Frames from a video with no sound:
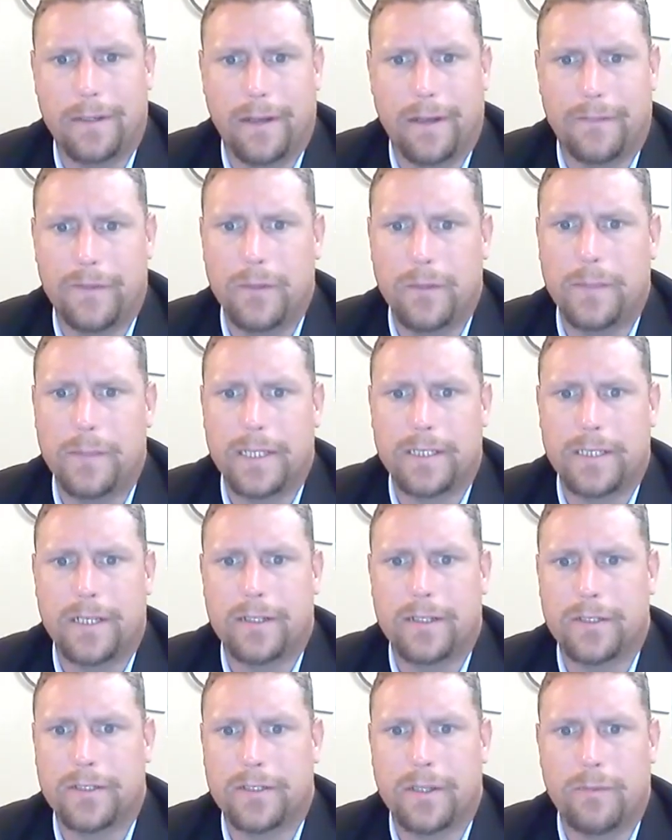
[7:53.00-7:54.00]
a few months
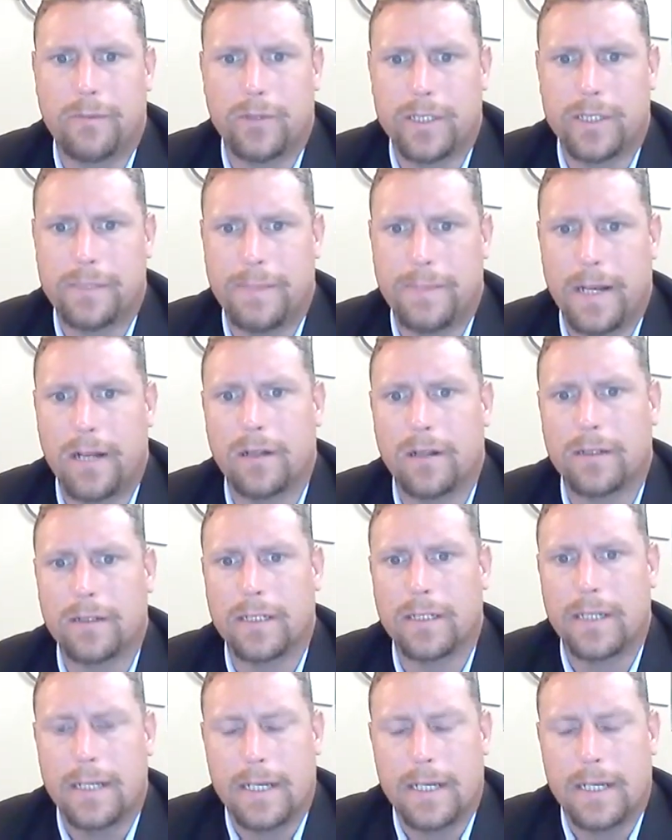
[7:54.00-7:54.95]
under someone's belt